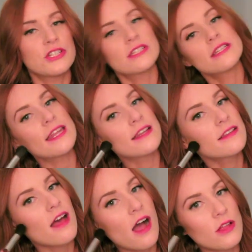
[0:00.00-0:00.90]
just to get
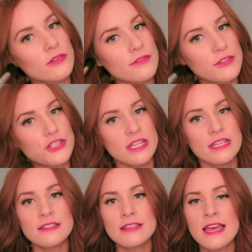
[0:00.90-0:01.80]
into the hollows of your
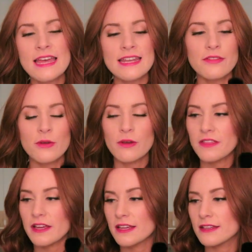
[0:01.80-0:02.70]
cheeks. Now the only
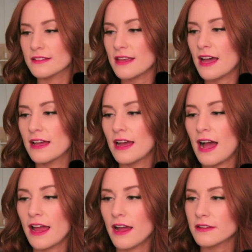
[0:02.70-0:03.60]
thing is,
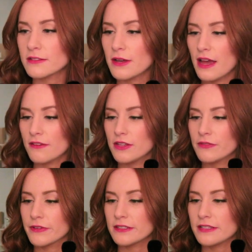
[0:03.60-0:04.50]
I also have
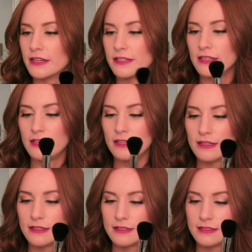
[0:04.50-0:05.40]
the Real
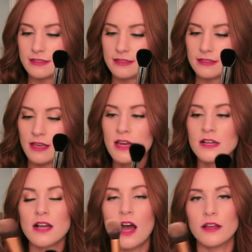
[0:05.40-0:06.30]
Techniques
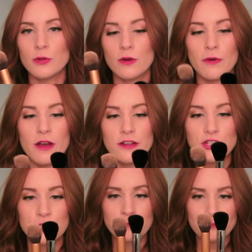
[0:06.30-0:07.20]
contour
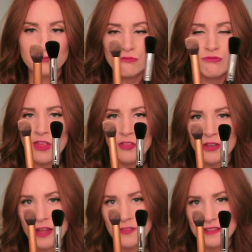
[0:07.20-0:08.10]
brush.
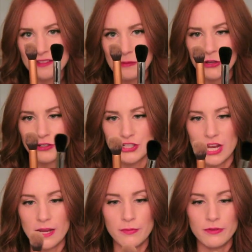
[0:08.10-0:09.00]
They're not that similar in
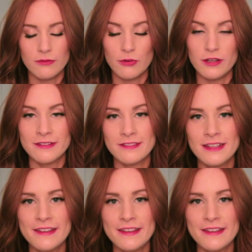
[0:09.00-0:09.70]
shape. Well,